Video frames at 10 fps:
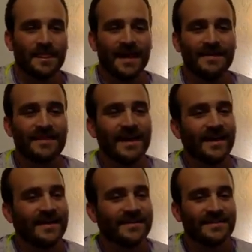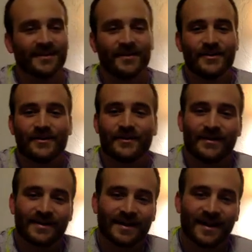And then, oh
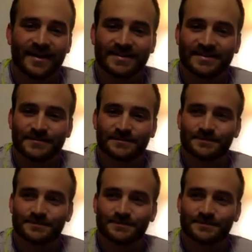gosh,